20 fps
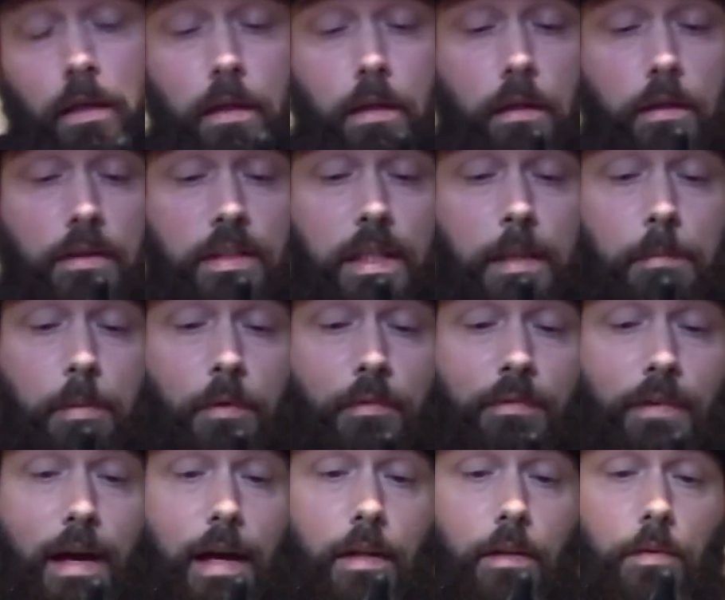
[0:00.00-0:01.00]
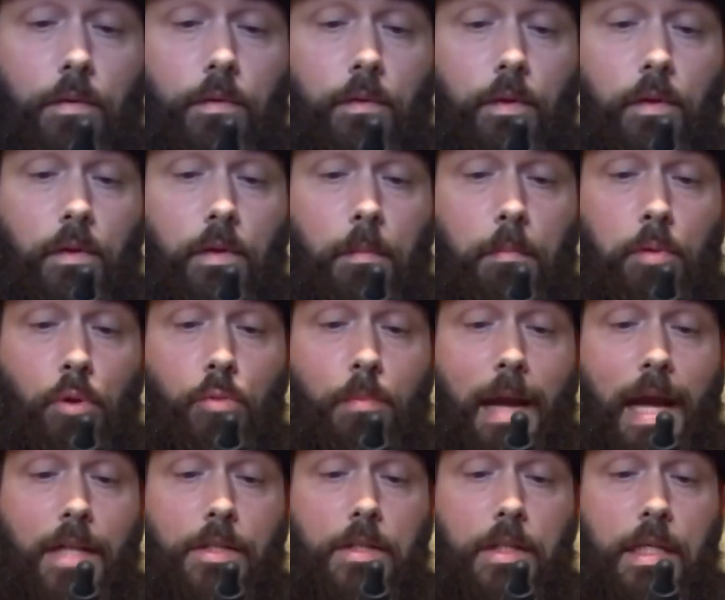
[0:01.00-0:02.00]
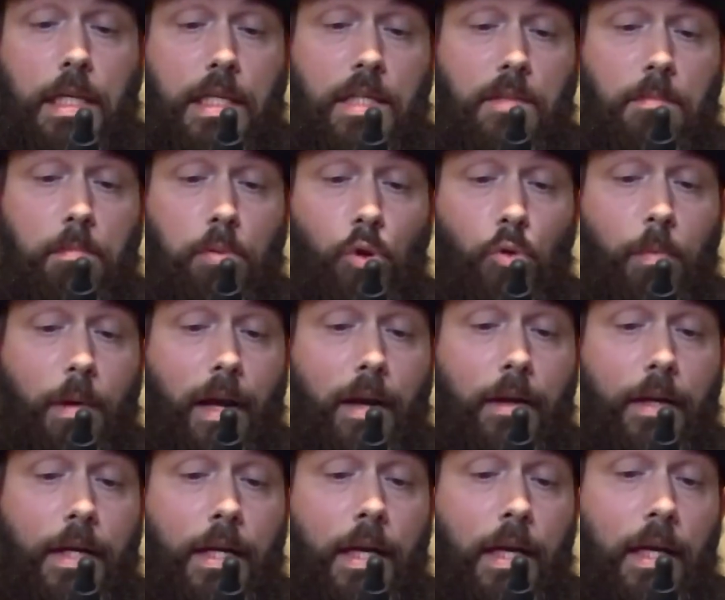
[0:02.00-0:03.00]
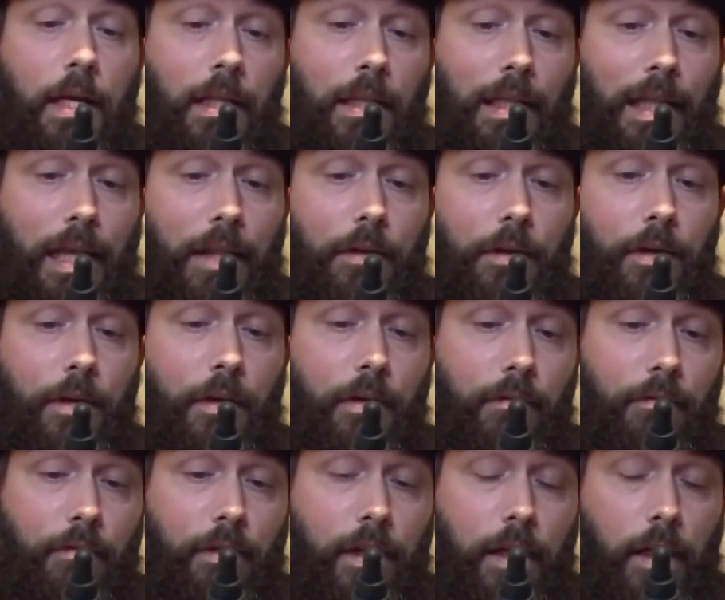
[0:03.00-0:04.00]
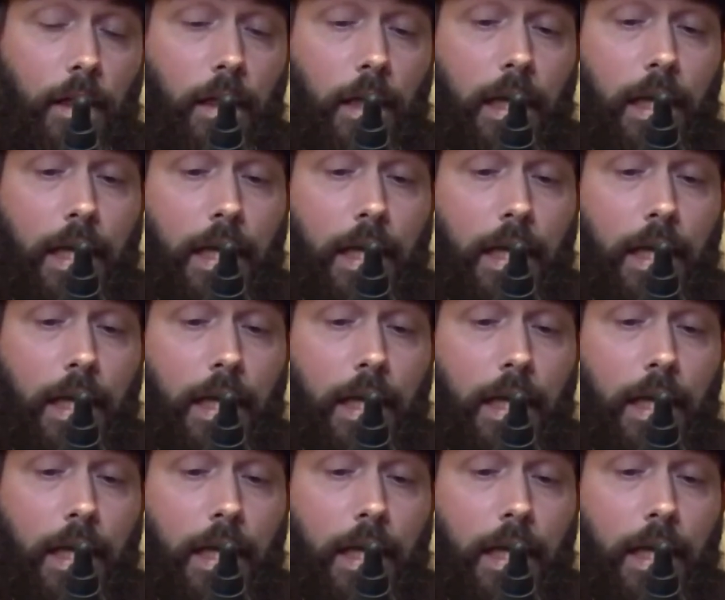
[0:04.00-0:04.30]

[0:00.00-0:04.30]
scent profile on the Blue Magic is blueberry, leather, vanilla, and